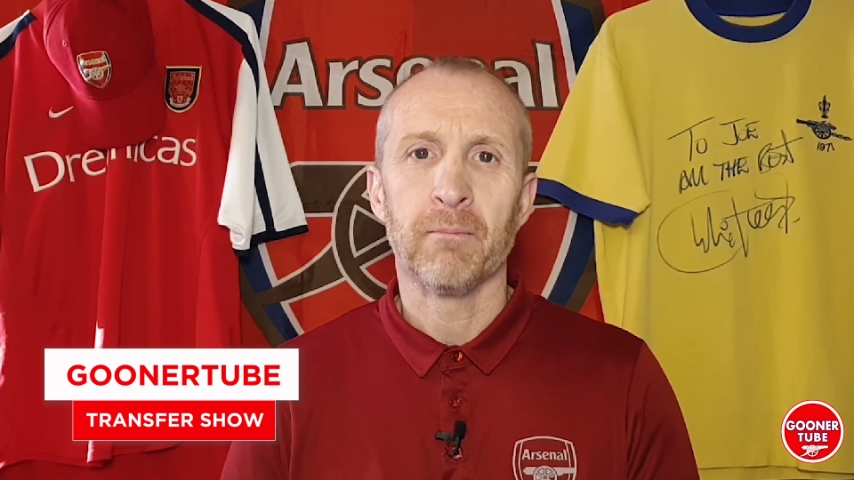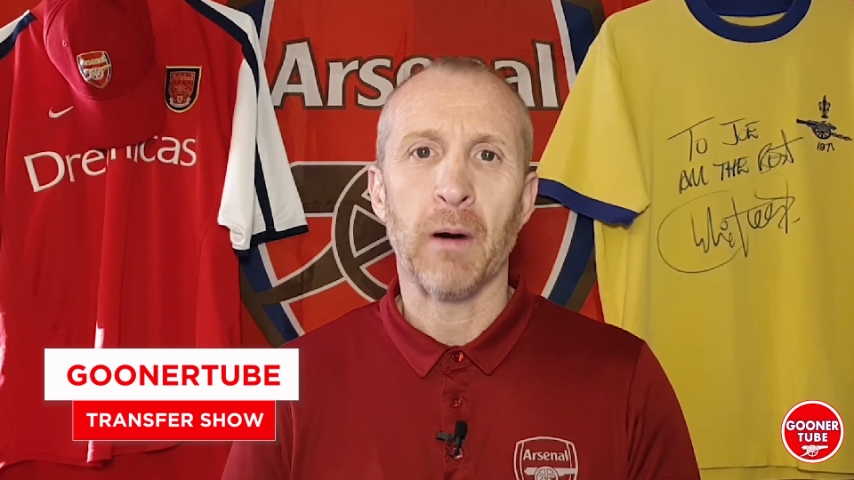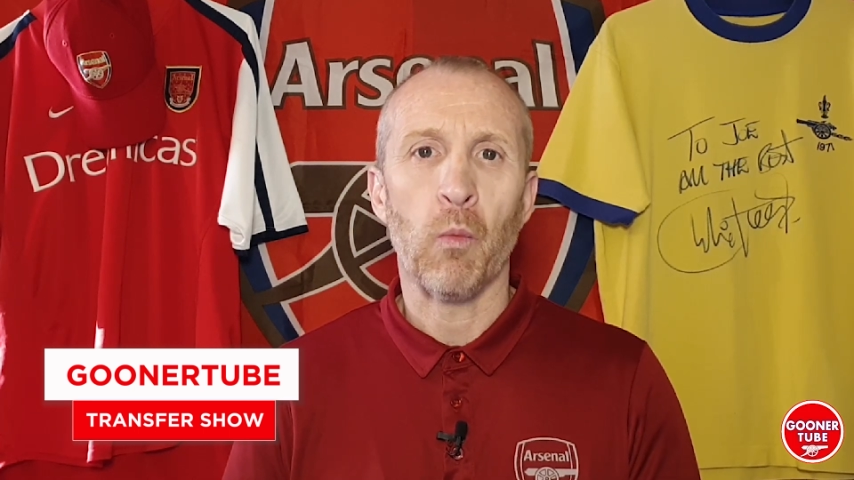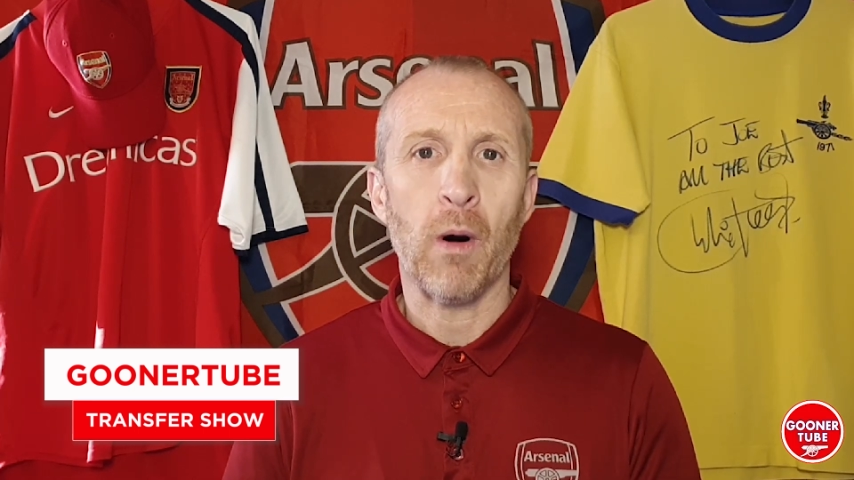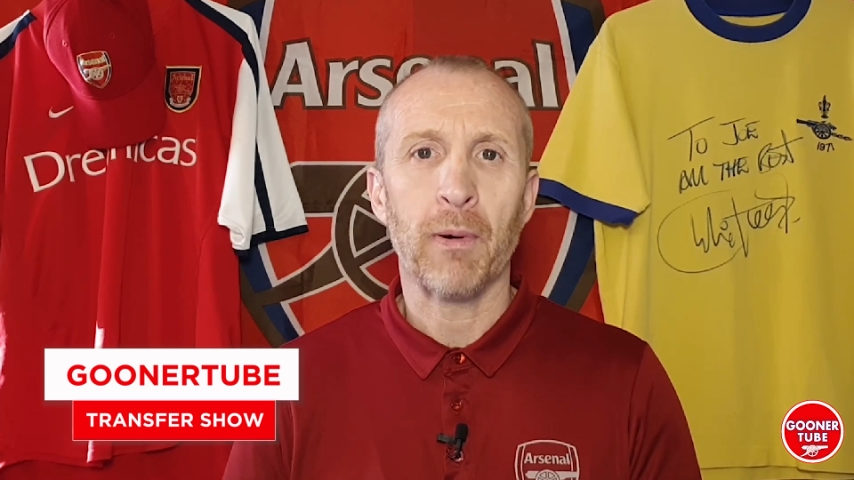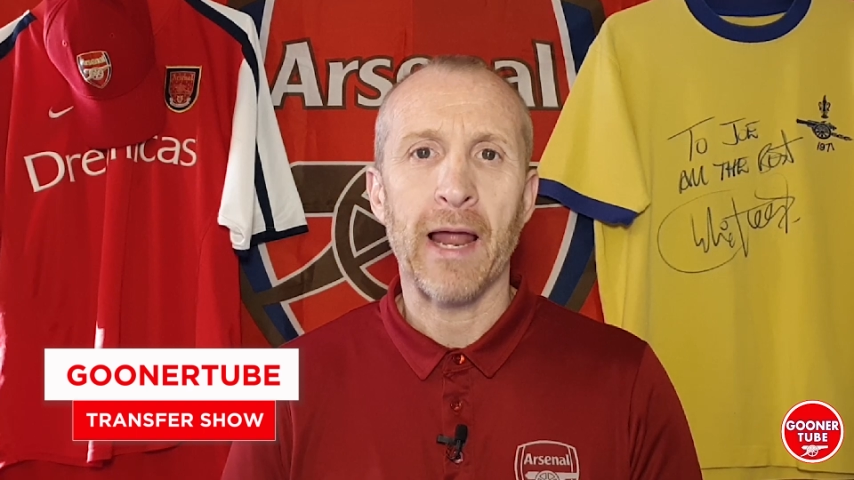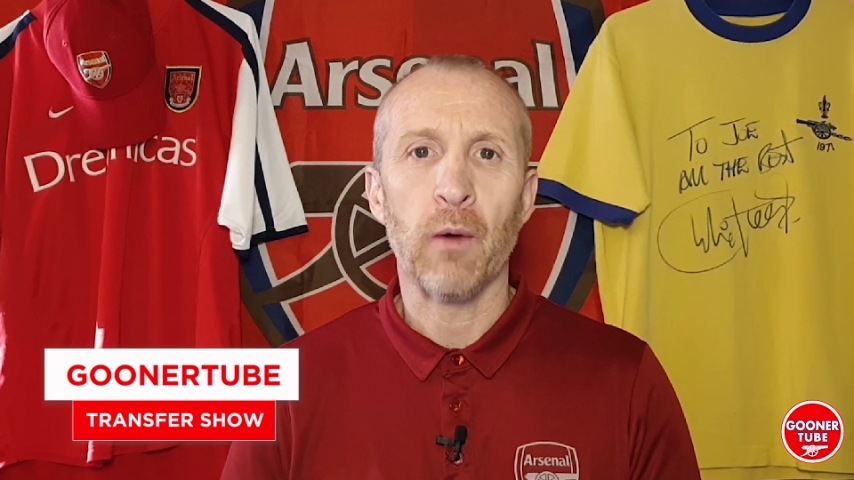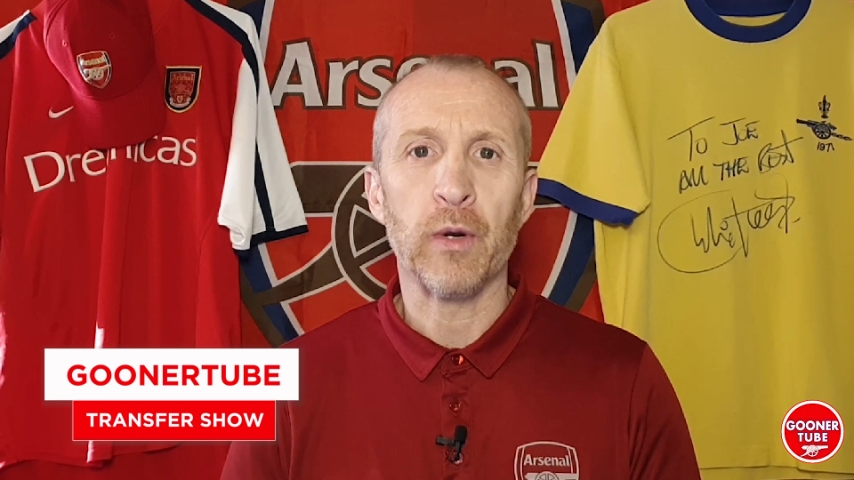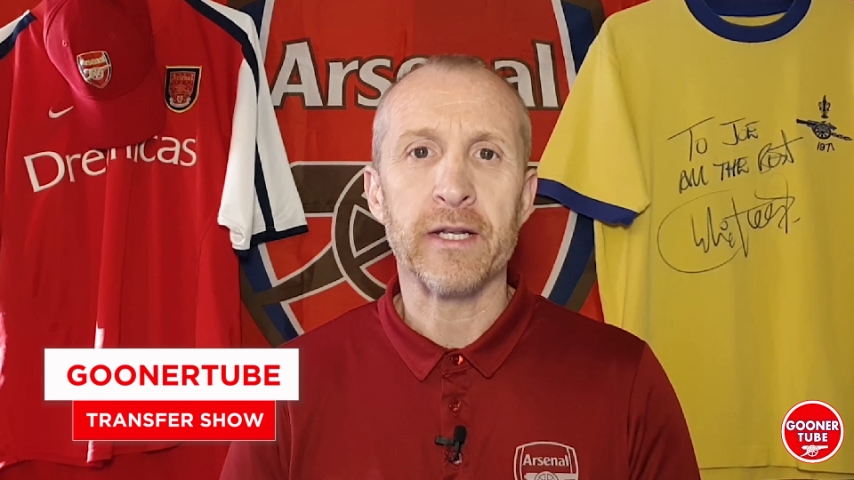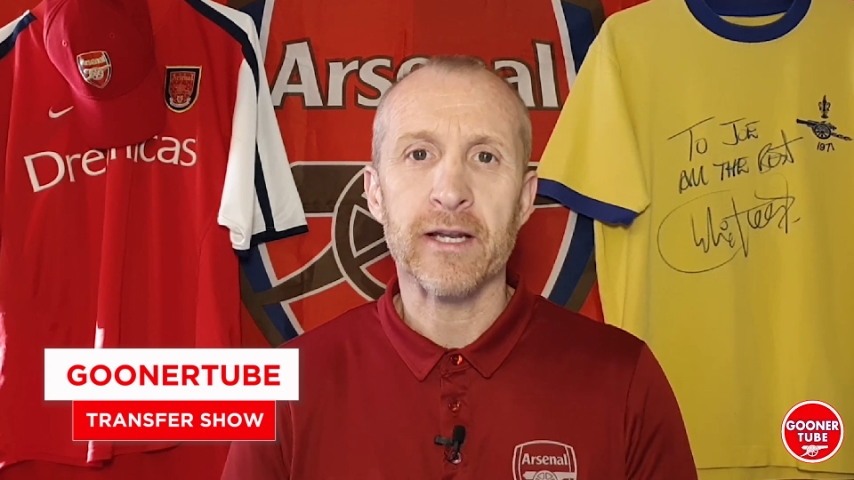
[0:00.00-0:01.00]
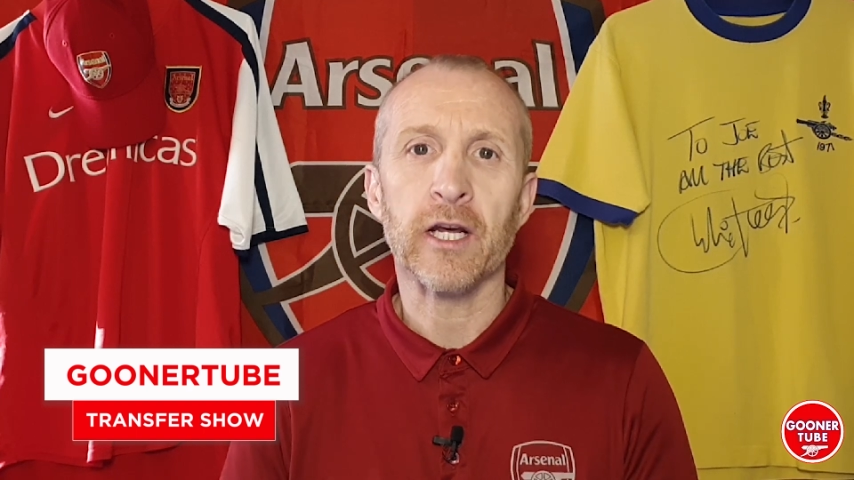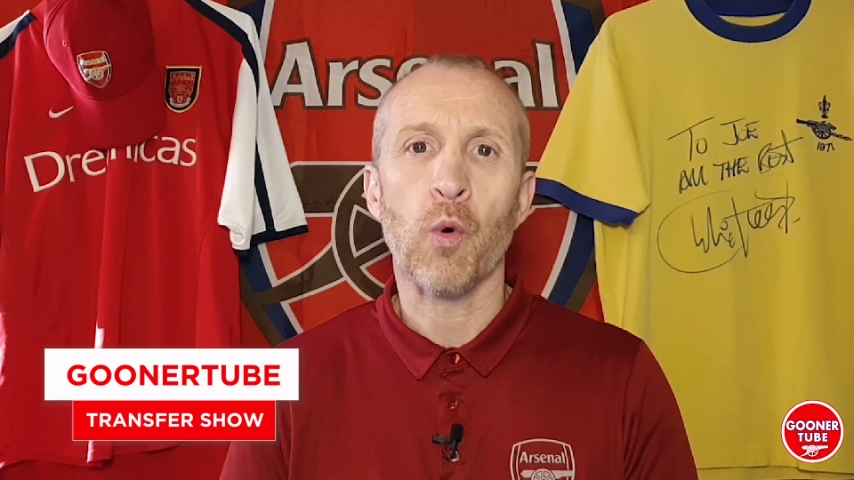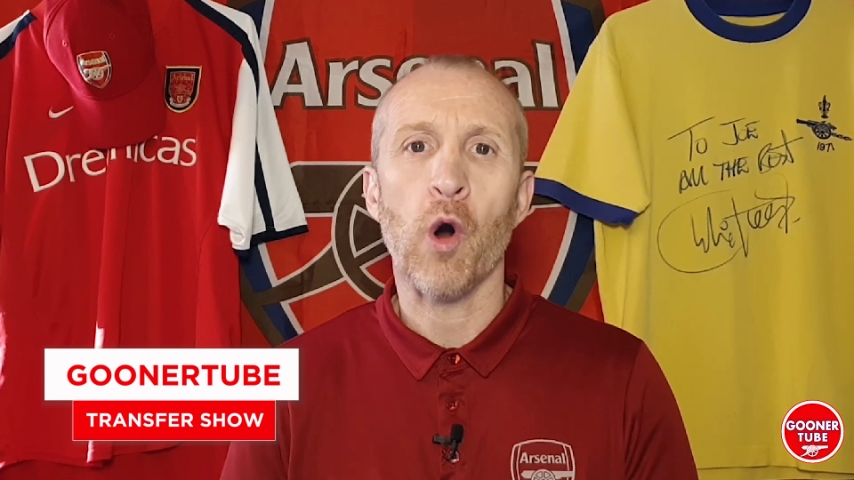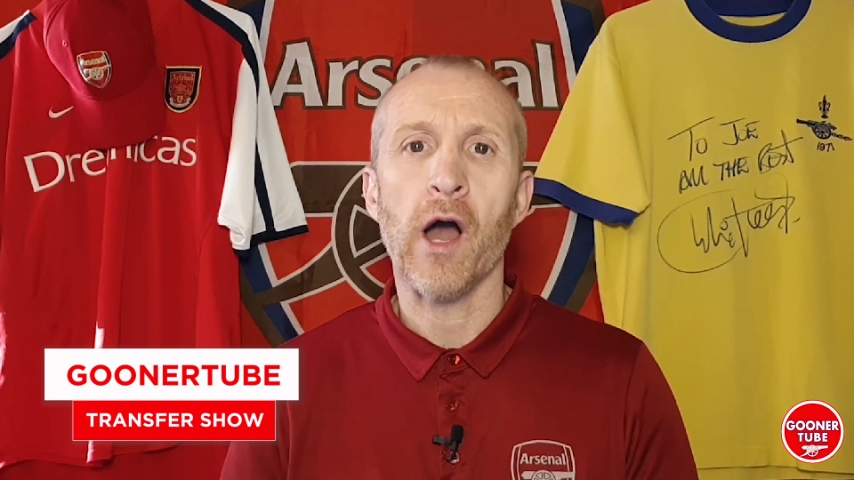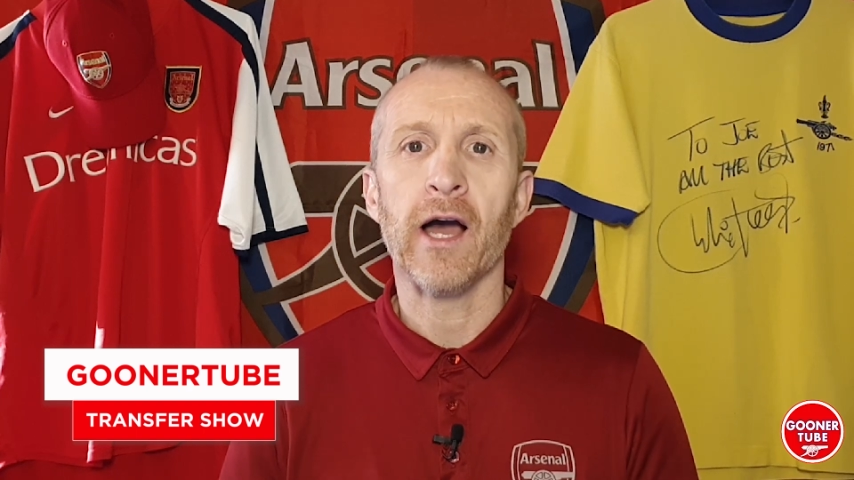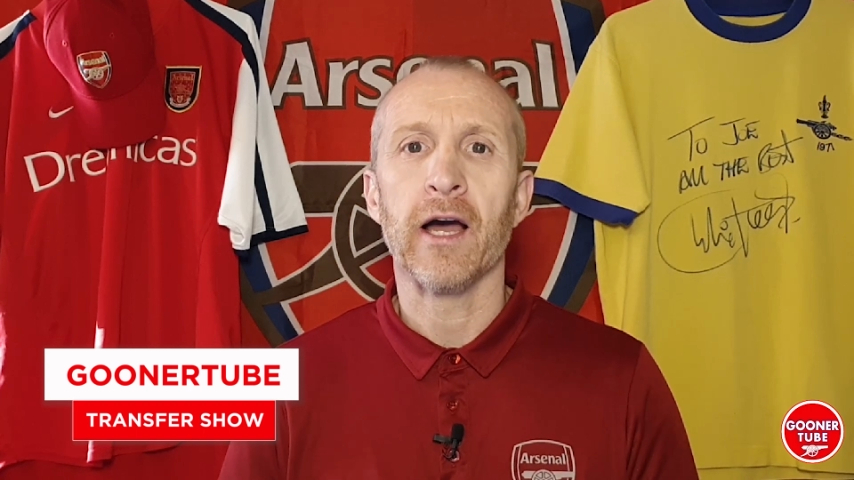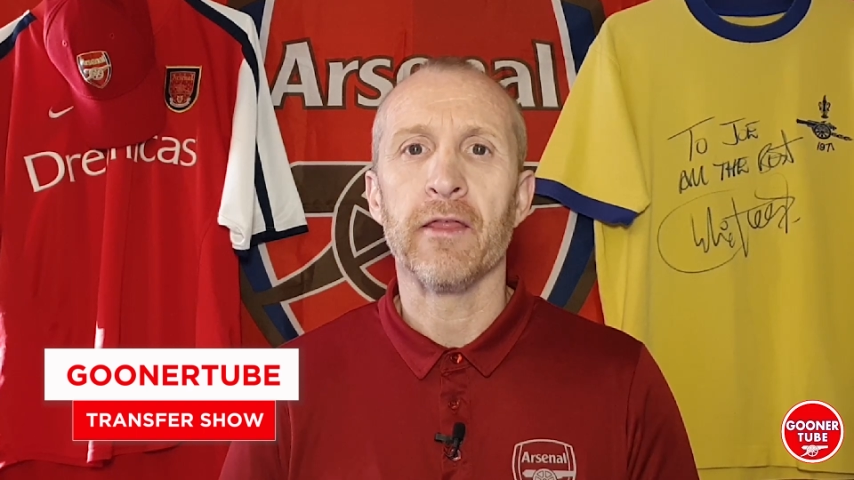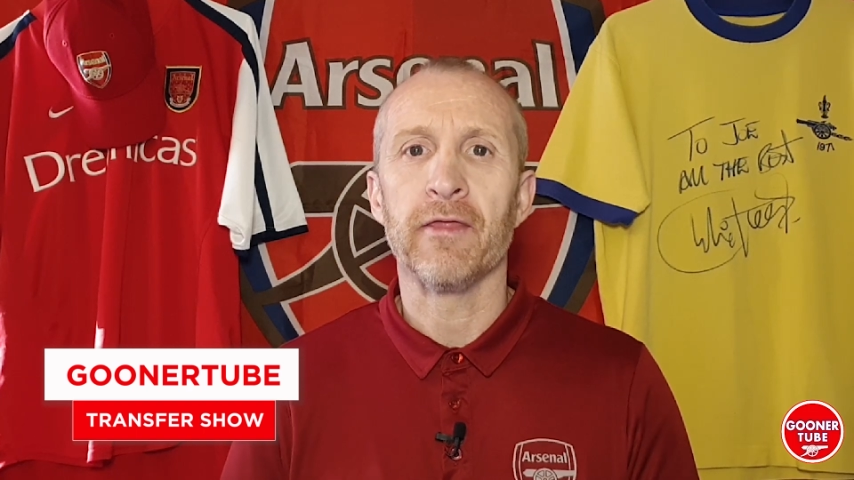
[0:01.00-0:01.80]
But one player we did acquire,